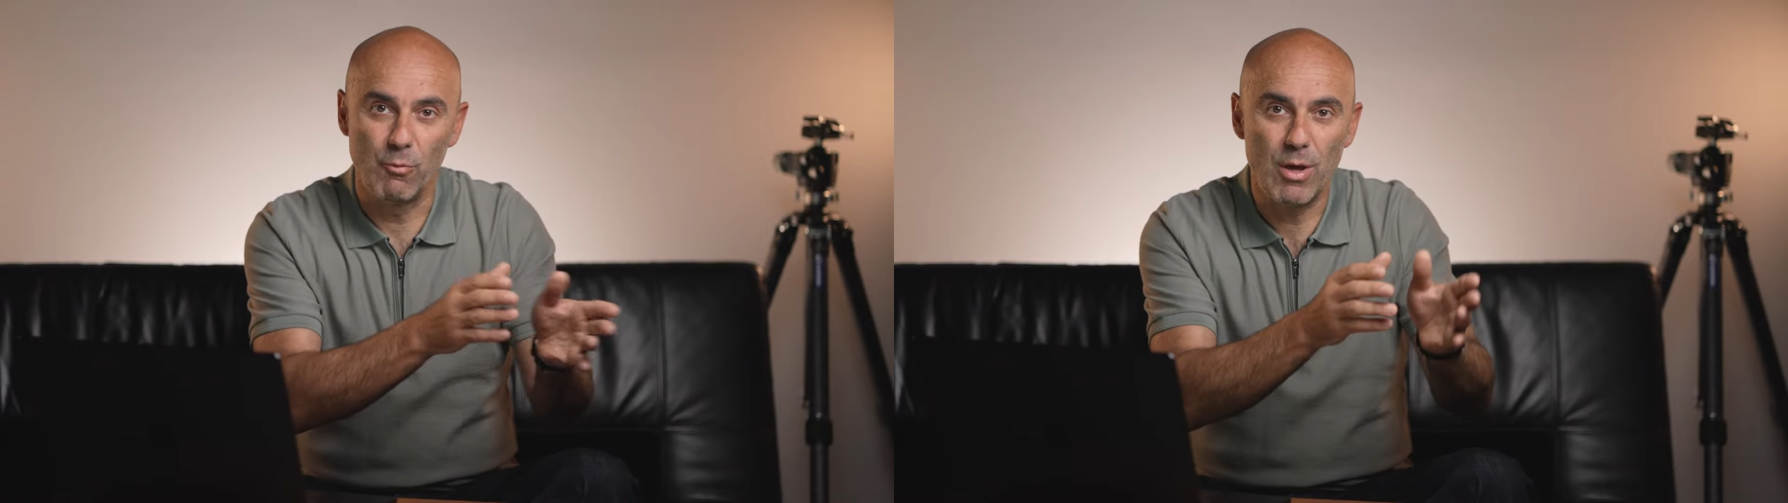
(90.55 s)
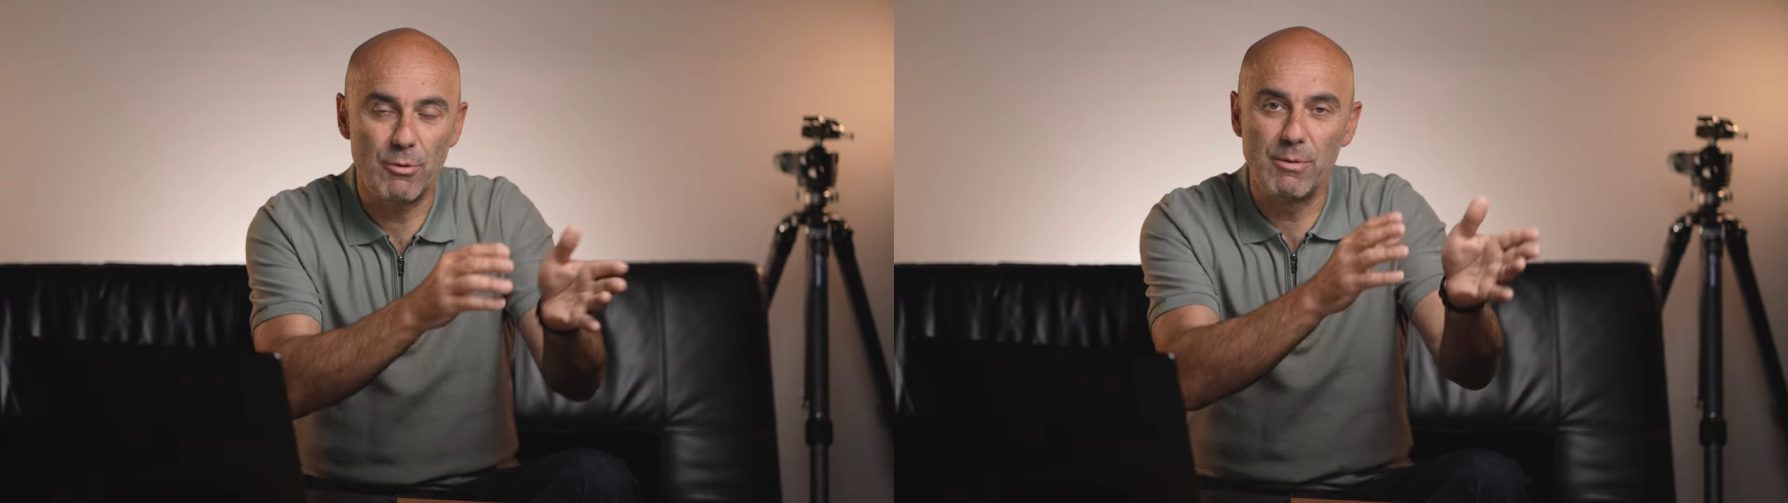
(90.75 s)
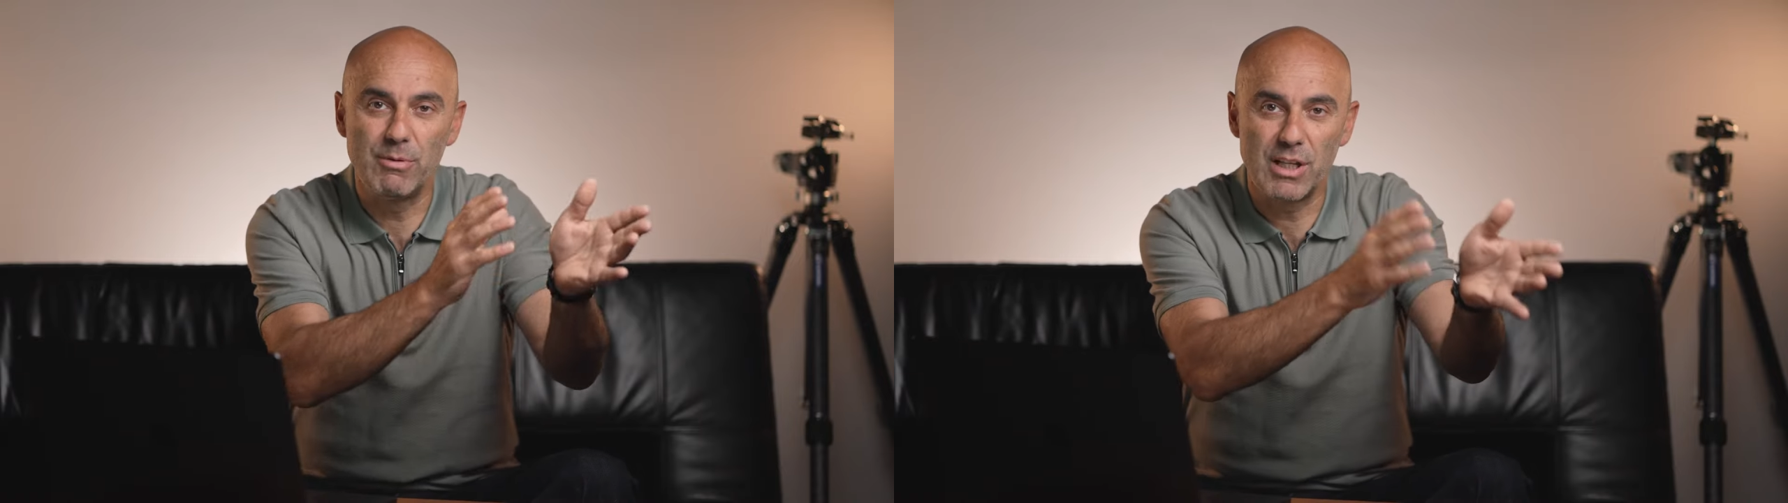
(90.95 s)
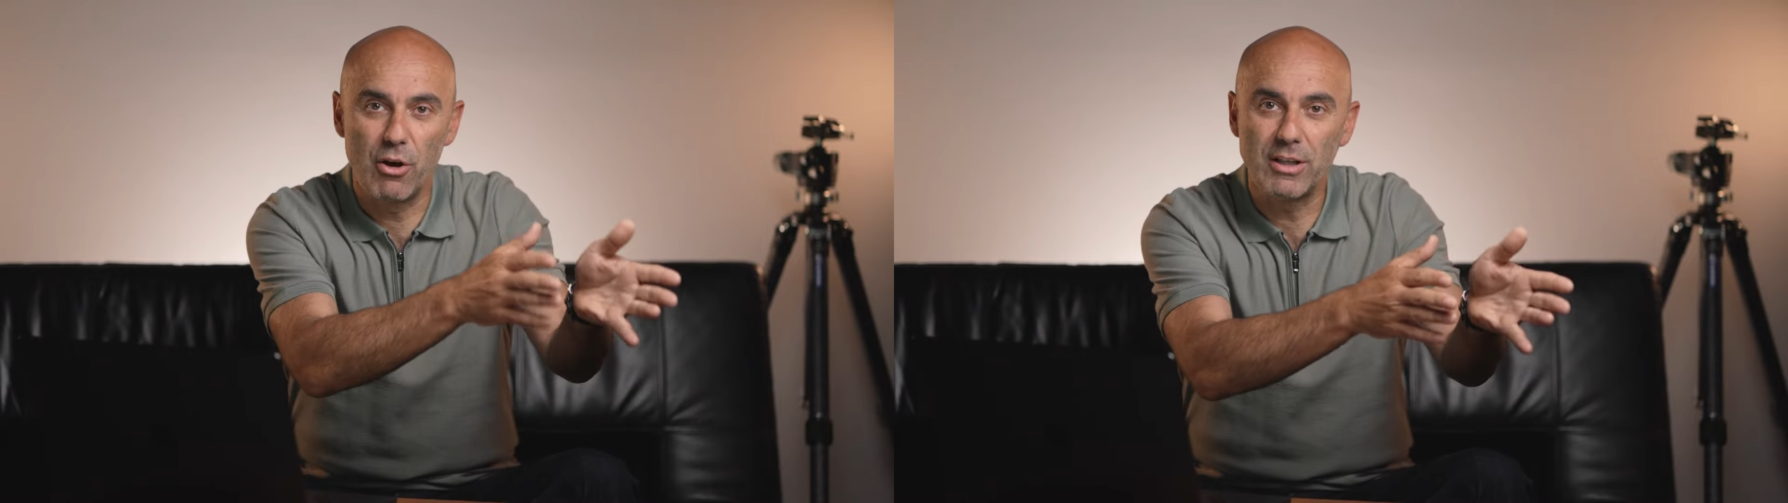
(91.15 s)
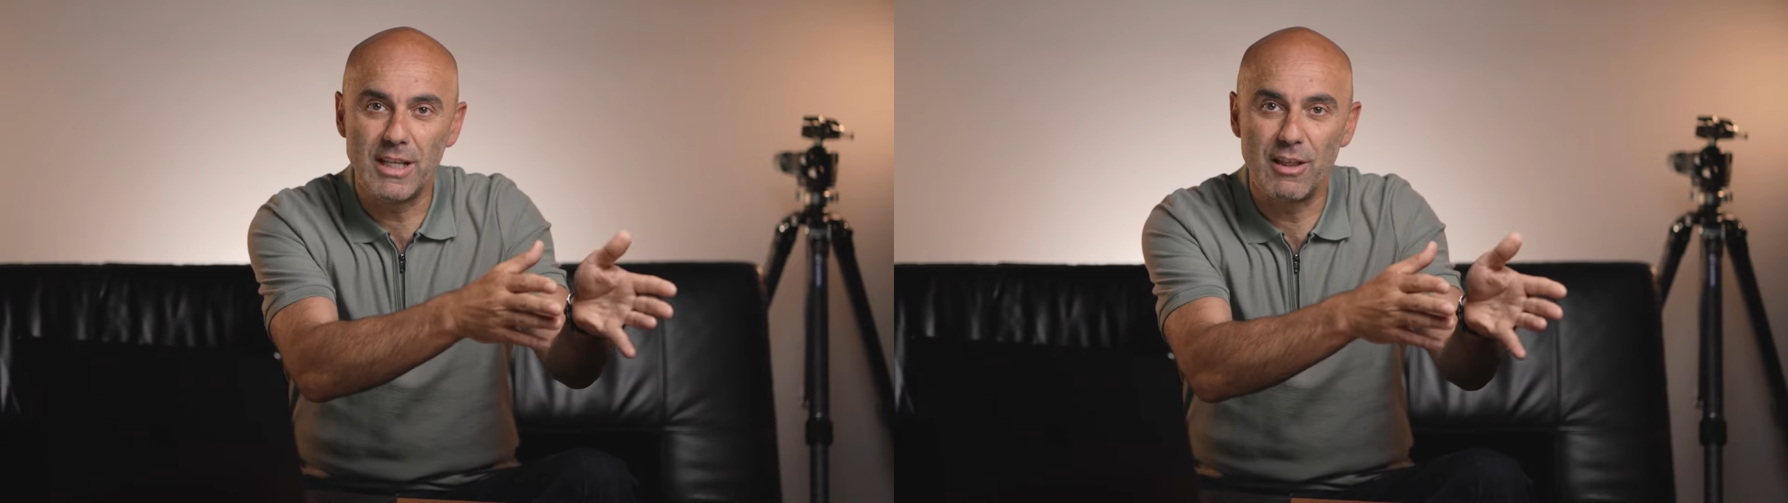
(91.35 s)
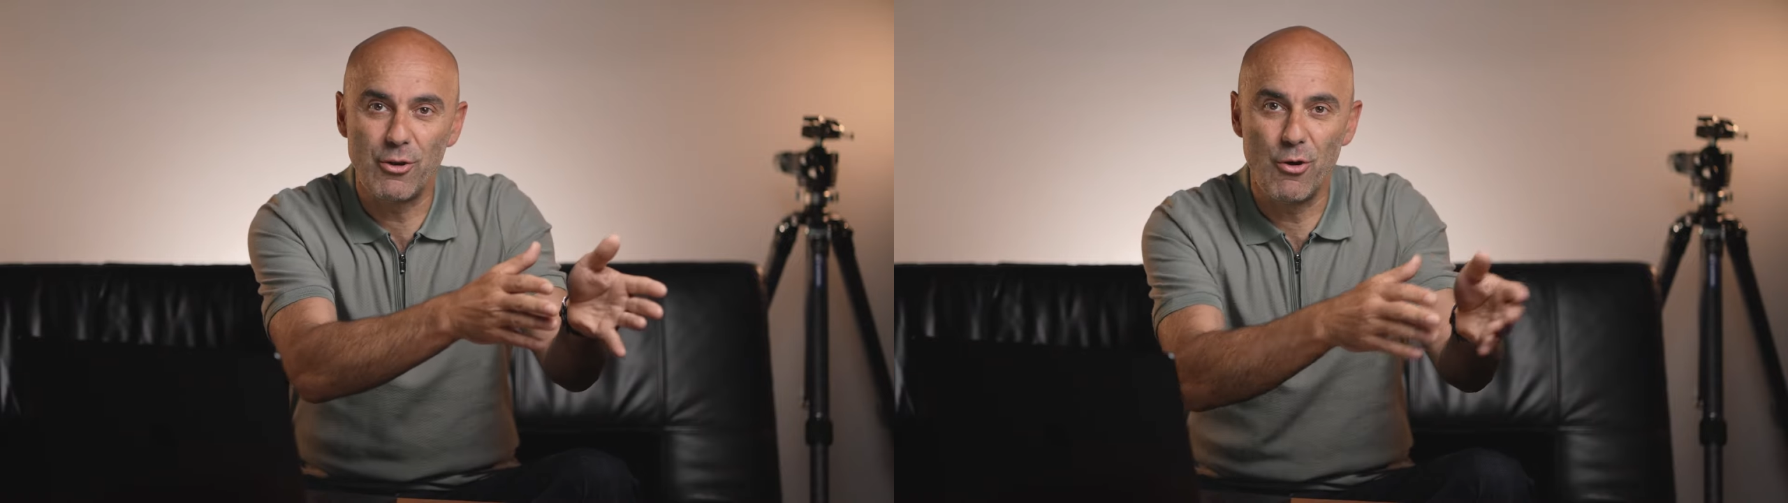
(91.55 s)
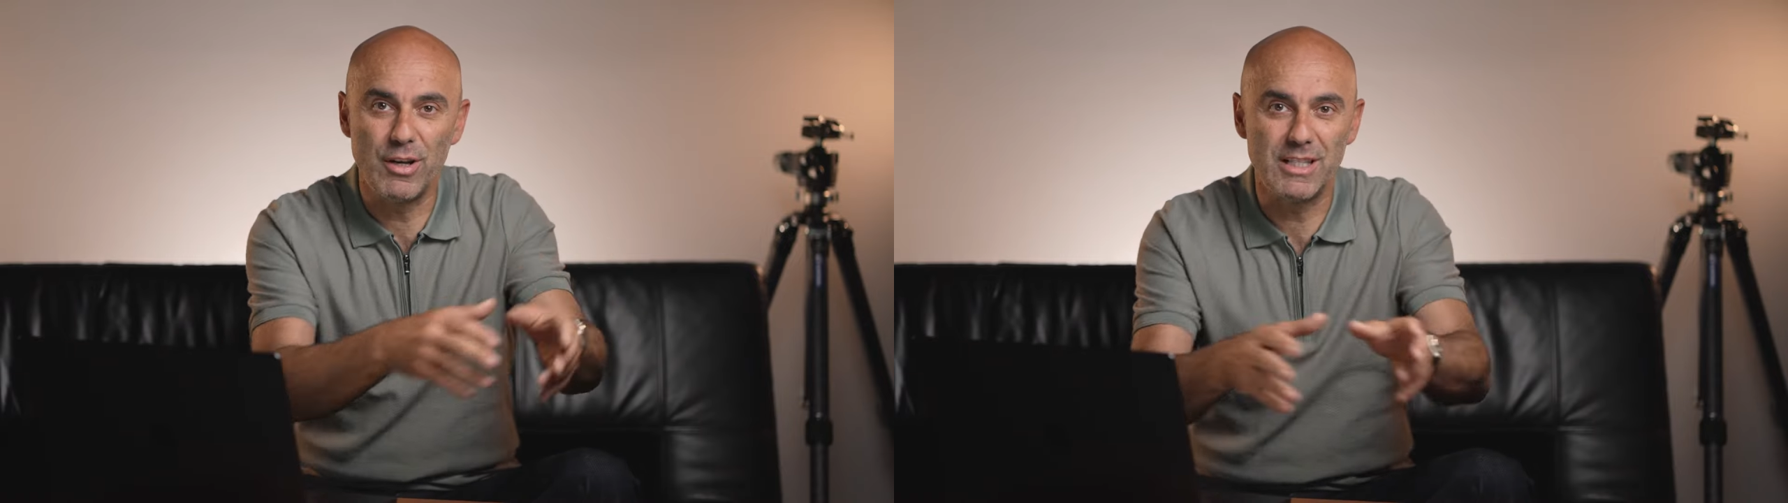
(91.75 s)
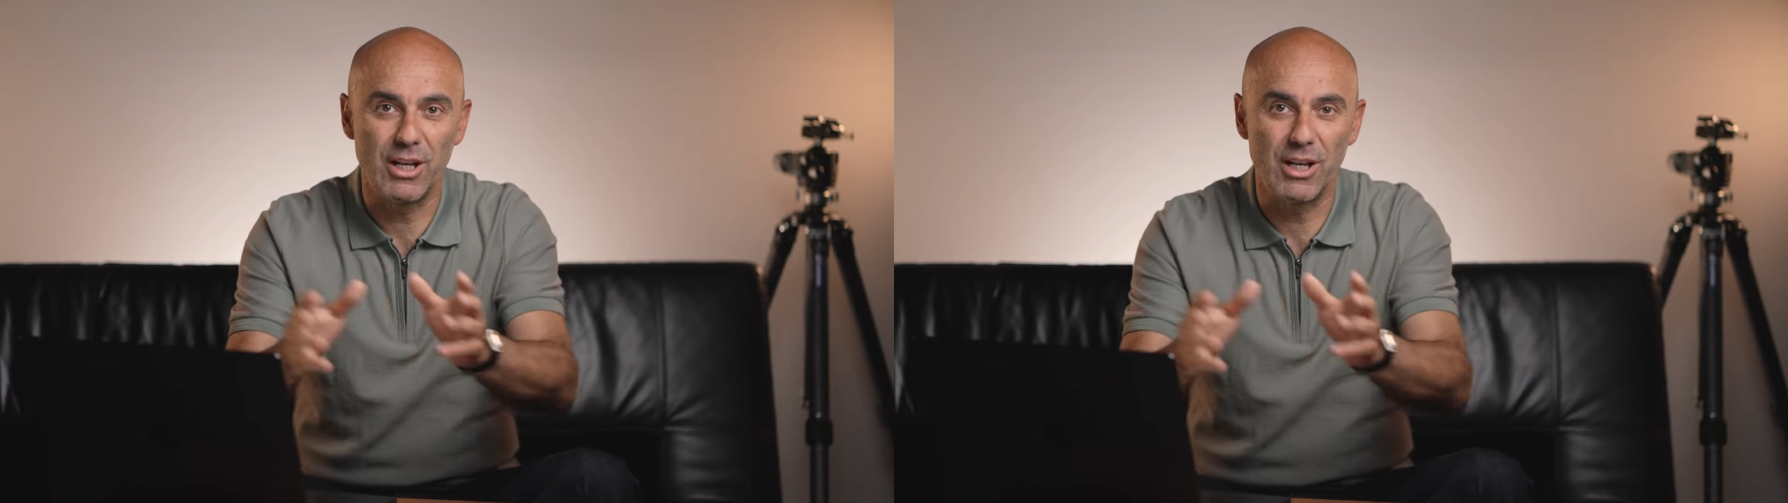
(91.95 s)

Whether it was the 1930s,